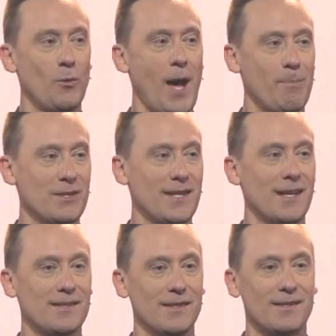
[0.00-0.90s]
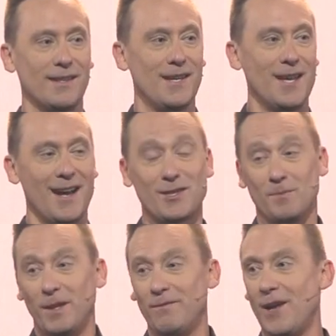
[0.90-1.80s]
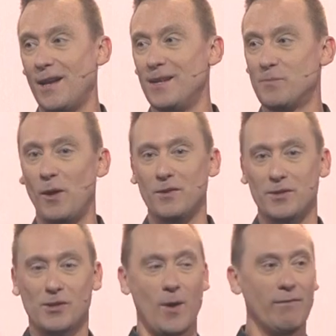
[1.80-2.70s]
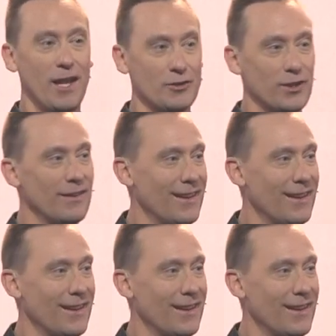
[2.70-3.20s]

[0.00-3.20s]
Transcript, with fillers: What happens next is, actually, believe it or not, his brothers just go have lunch.